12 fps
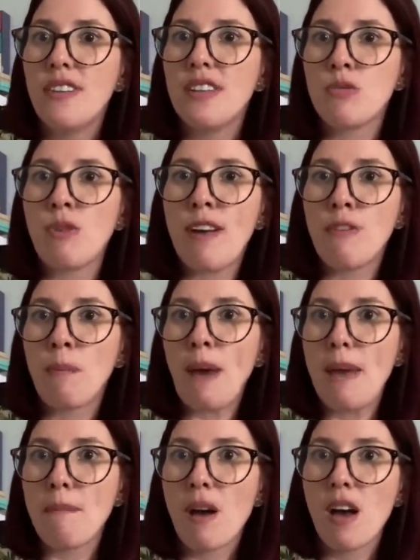This rifle
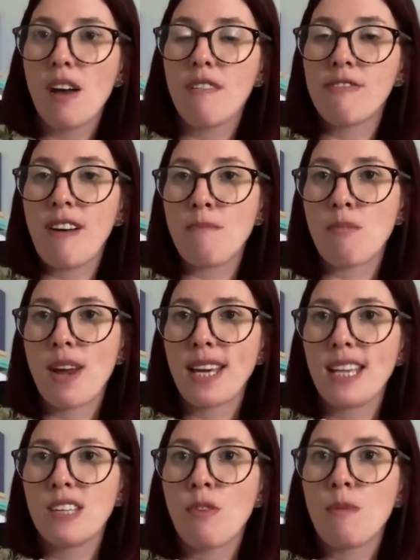paper fabric
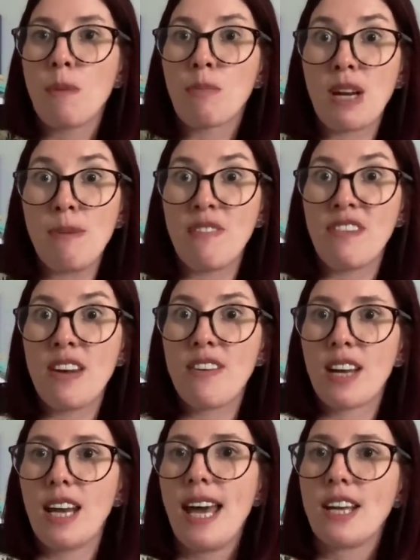is from the
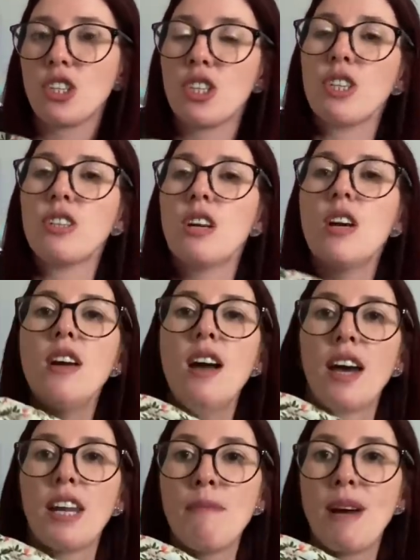Primavera collection,
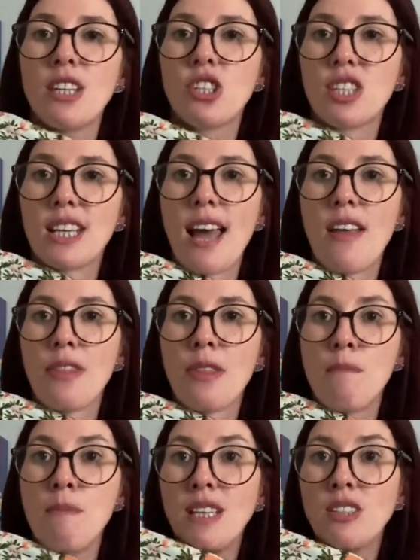and I managed to get the
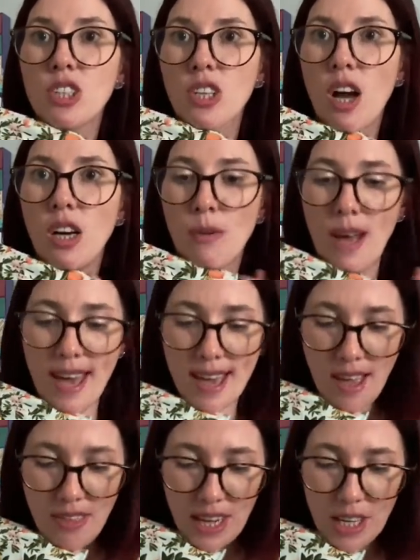mint colourway,
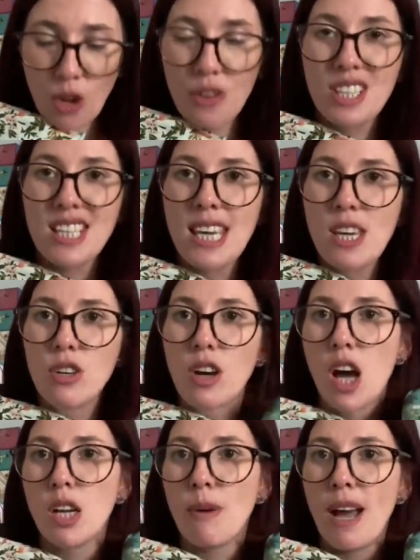and then I got the teal
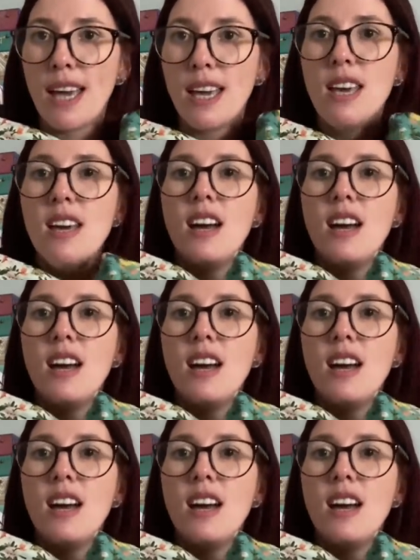colourway,